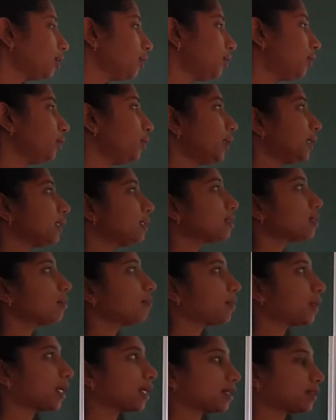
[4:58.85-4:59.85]
During the
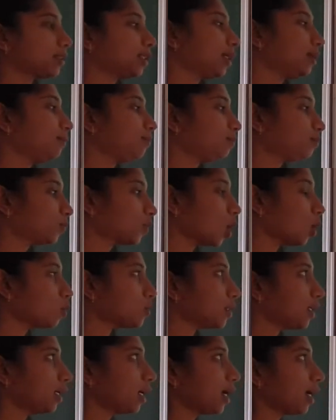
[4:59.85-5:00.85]
subtraction
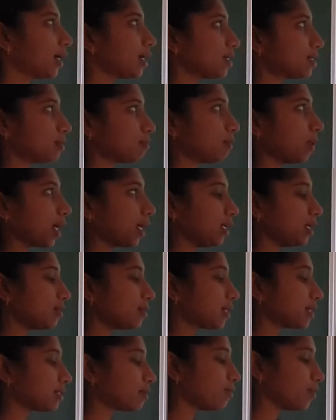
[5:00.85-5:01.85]
1000x
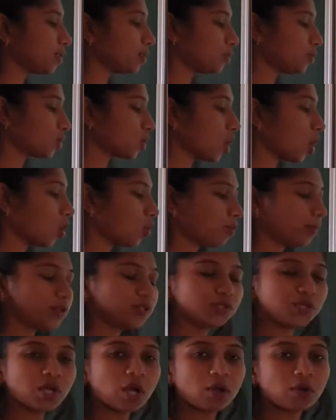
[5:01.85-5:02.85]
minus x how
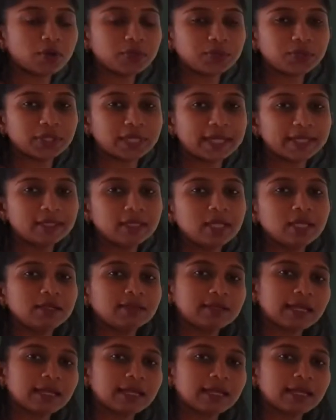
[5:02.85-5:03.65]
much you are going to get?